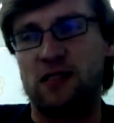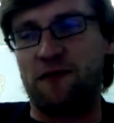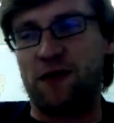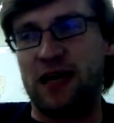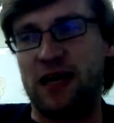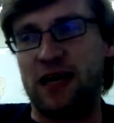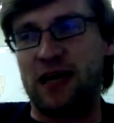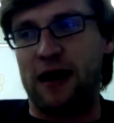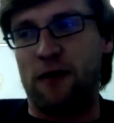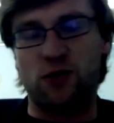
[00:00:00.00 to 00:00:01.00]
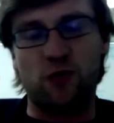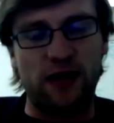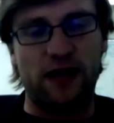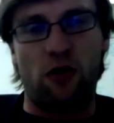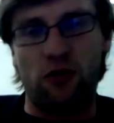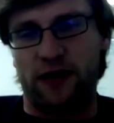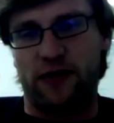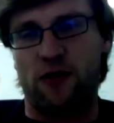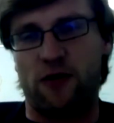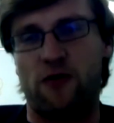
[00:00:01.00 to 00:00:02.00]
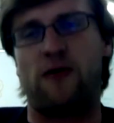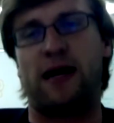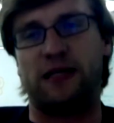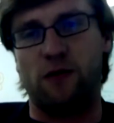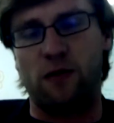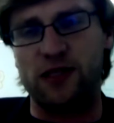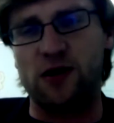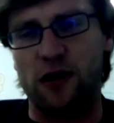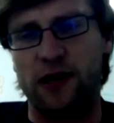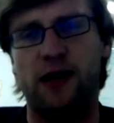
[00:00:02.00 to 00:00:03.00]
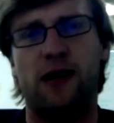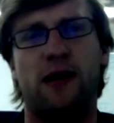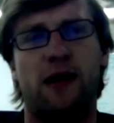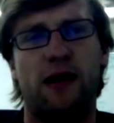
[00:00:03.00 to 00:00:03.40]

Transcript: Stuff like that was really only on the horizon when we started.